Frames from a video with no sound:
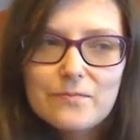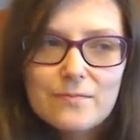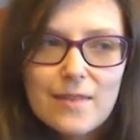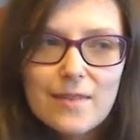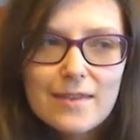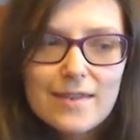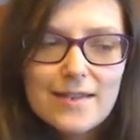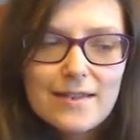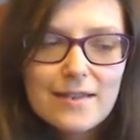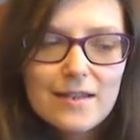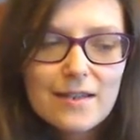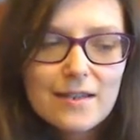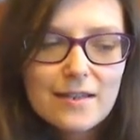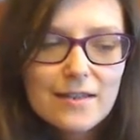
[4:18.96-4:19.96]
I think
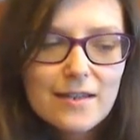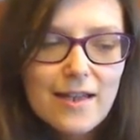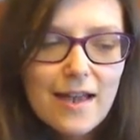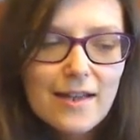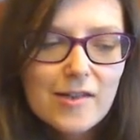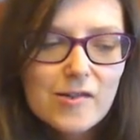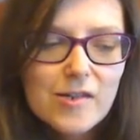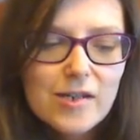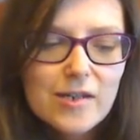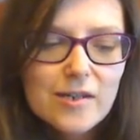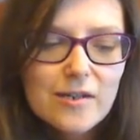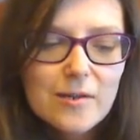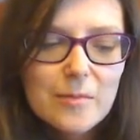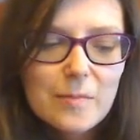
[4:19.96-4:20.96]
the
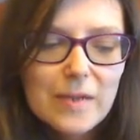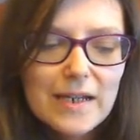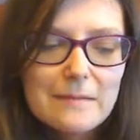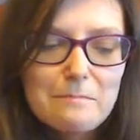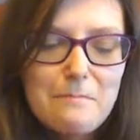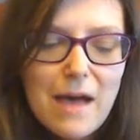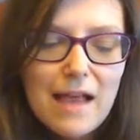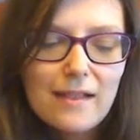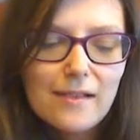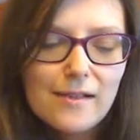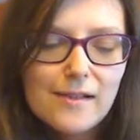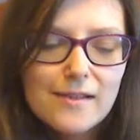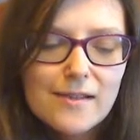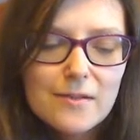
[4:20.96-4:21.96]
actress who played
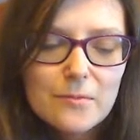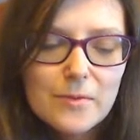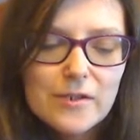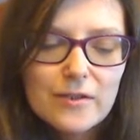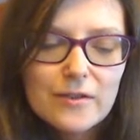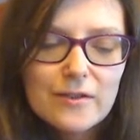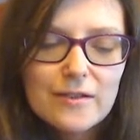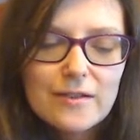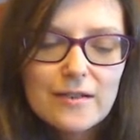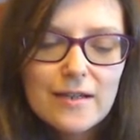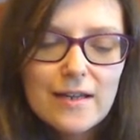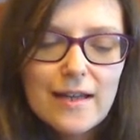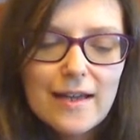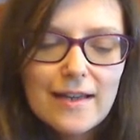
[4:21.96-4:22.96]
Mals was good,
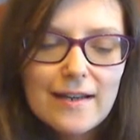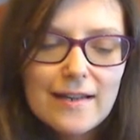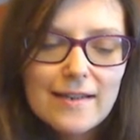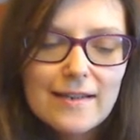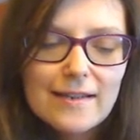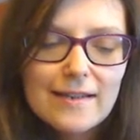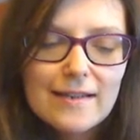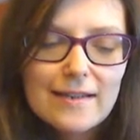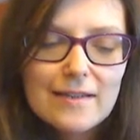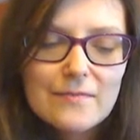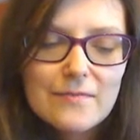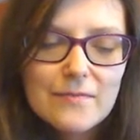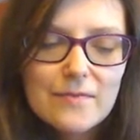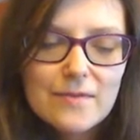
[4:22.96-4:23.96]
and I think
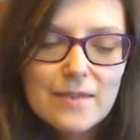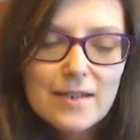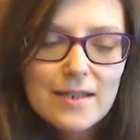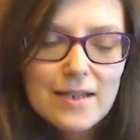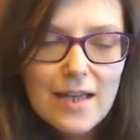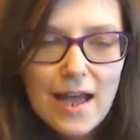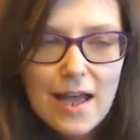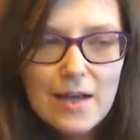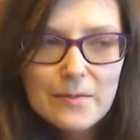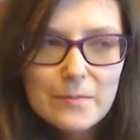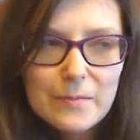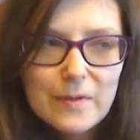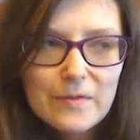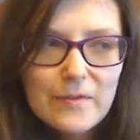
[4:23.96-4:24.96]
I
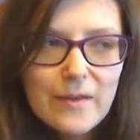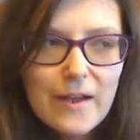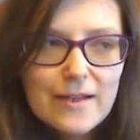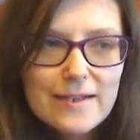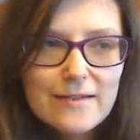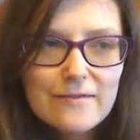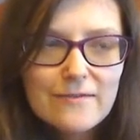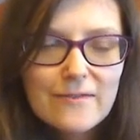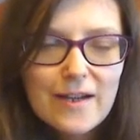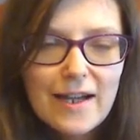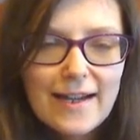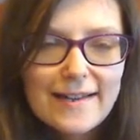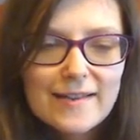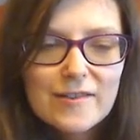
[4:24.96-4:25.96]
prefer a different
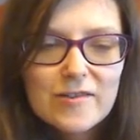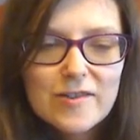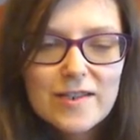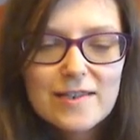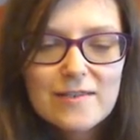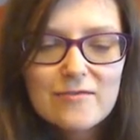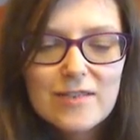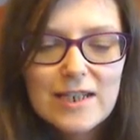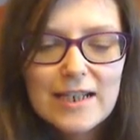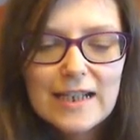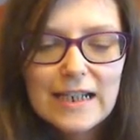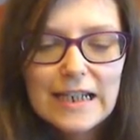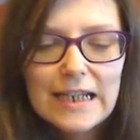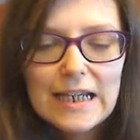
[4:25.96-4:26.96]
actress,
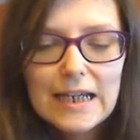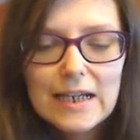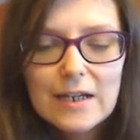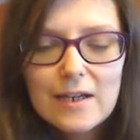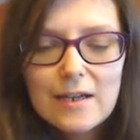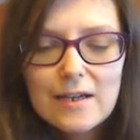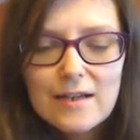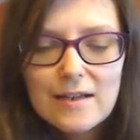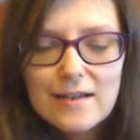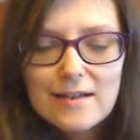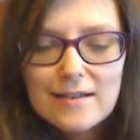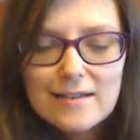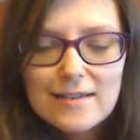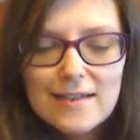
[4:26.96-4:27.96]
really.
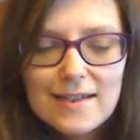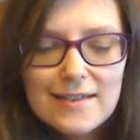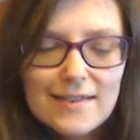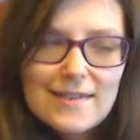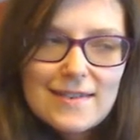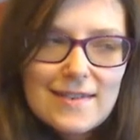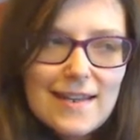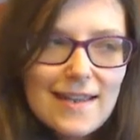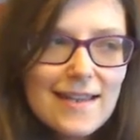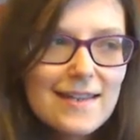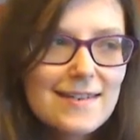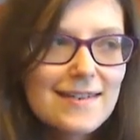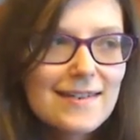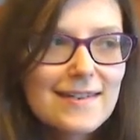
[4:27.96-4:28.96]
I
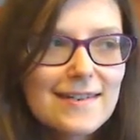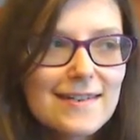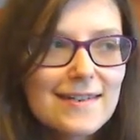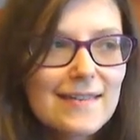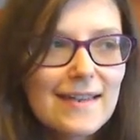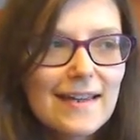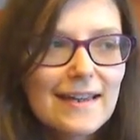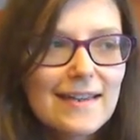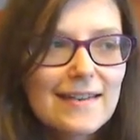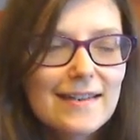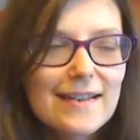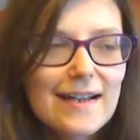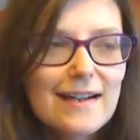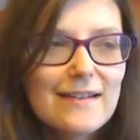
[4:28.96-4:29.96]
just don't get
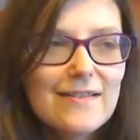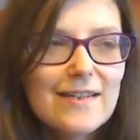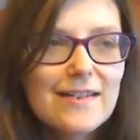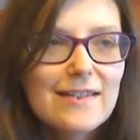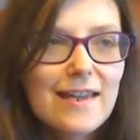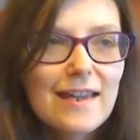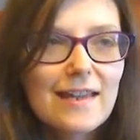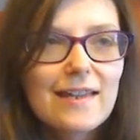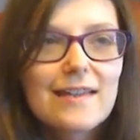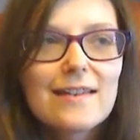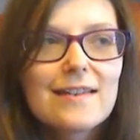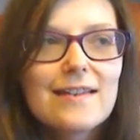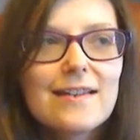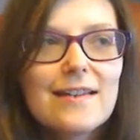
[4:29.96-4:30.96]
the character,
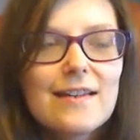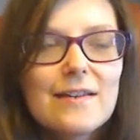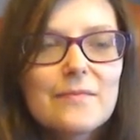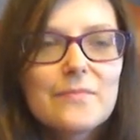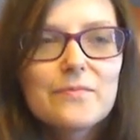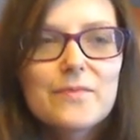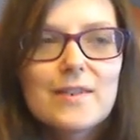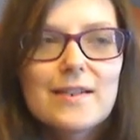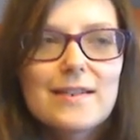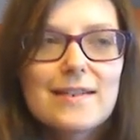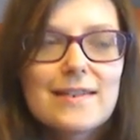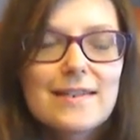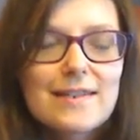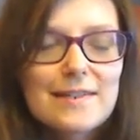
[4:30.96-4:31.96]

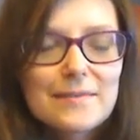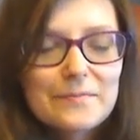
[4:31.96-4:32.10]
because